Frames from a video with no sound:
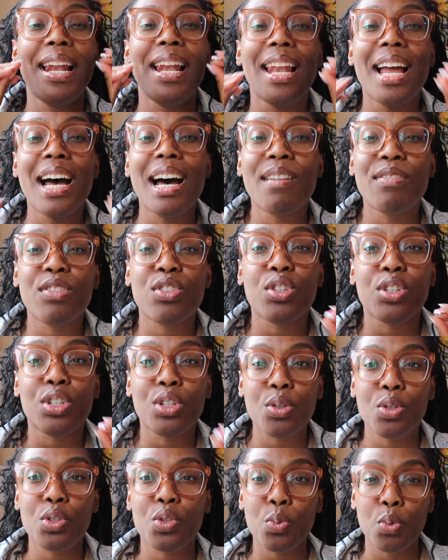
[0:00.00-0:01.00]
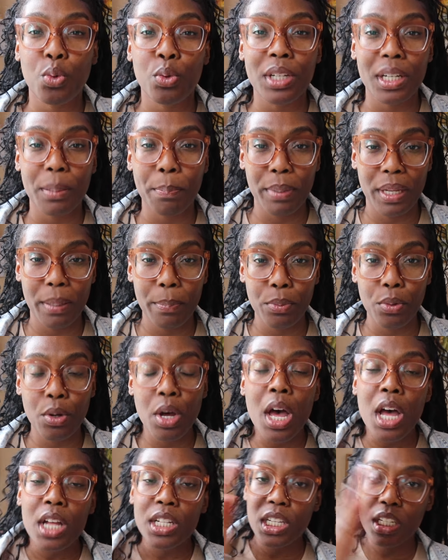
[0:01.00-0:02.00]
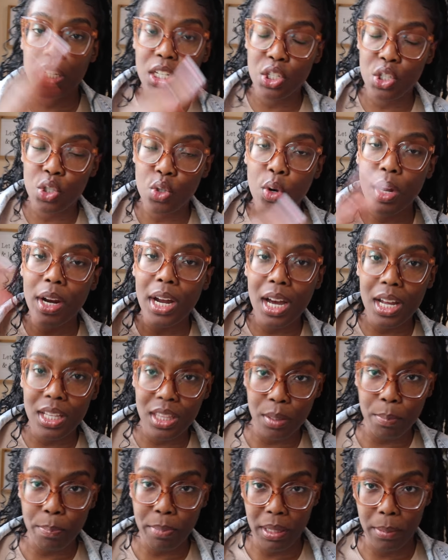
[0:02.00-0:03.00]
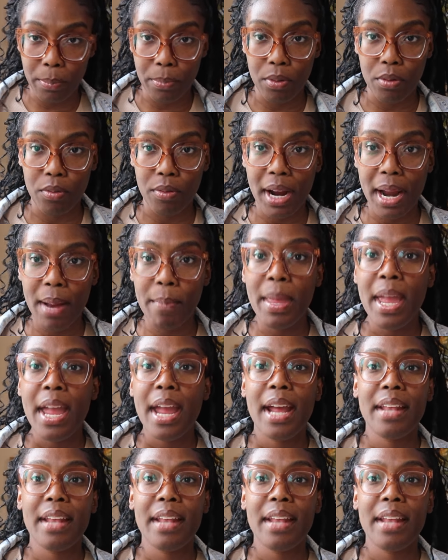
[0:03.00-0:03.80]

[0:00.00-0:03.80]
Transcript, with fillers: loves to use wounded people to destroy other people, right?